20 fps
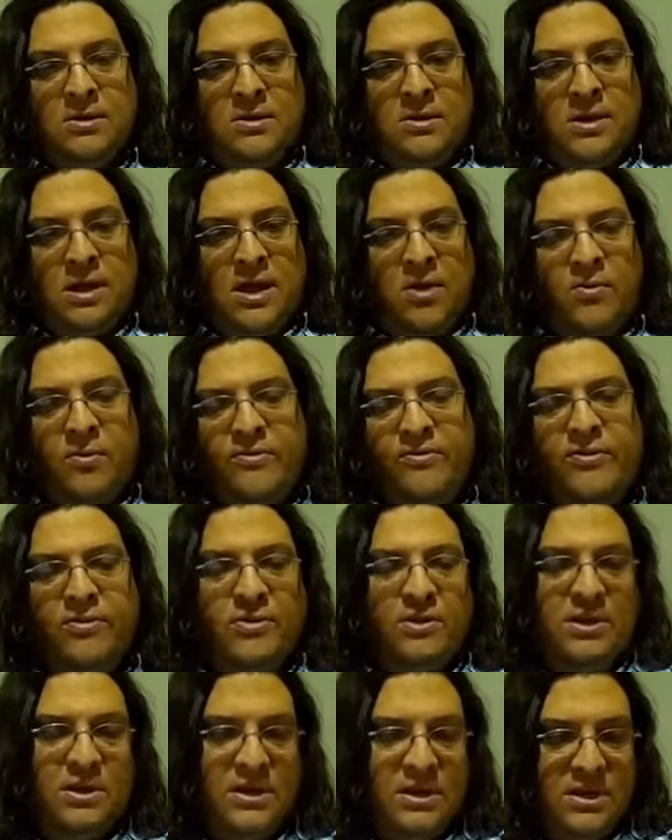However,
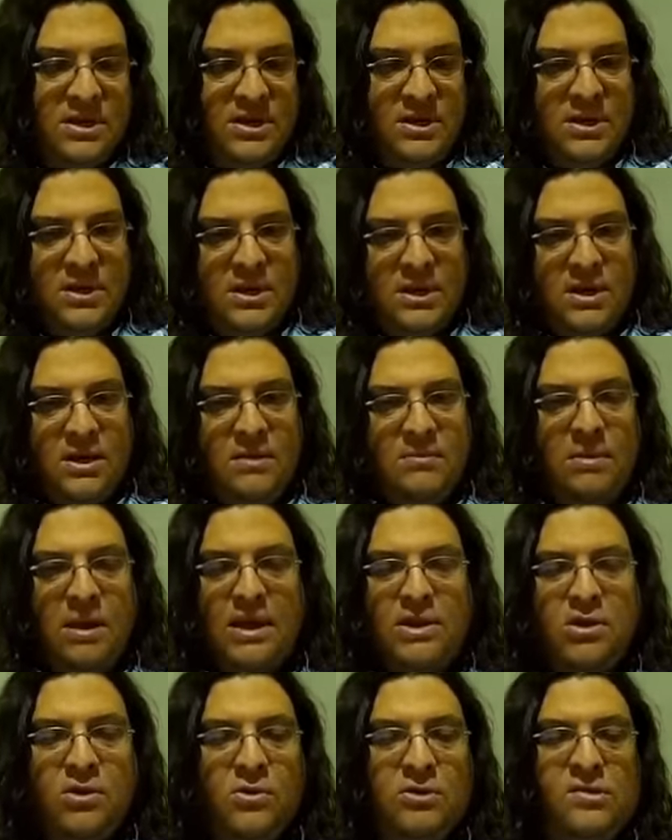I
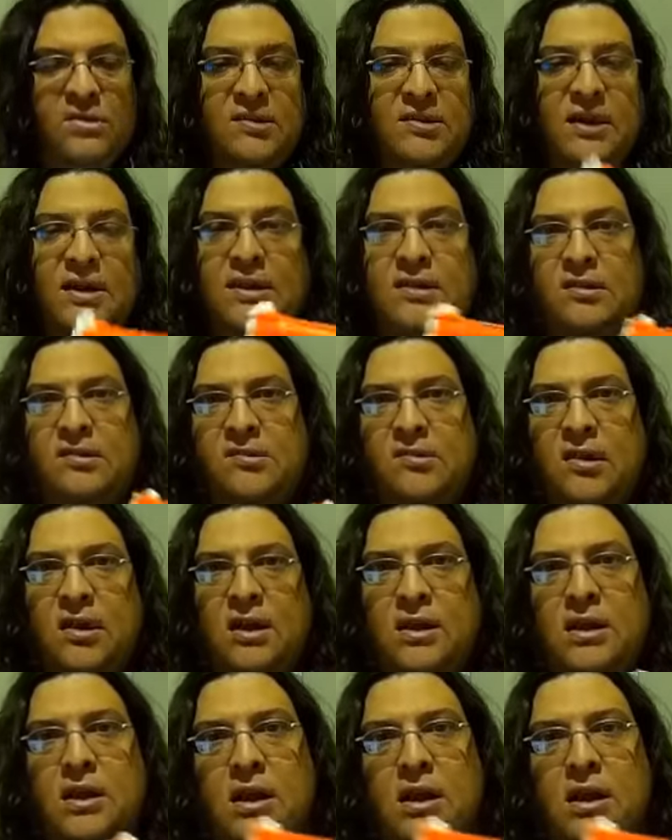know it's a dated design.